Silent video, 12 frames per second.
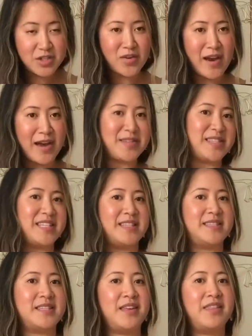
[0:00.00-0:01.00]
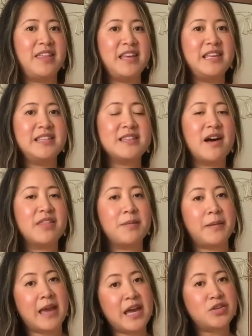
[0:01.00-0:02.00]
trousers. So these are
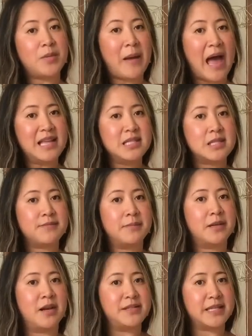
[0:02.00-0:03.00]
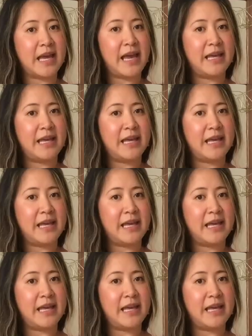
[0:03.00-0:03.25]
the Pietro Pants from Closet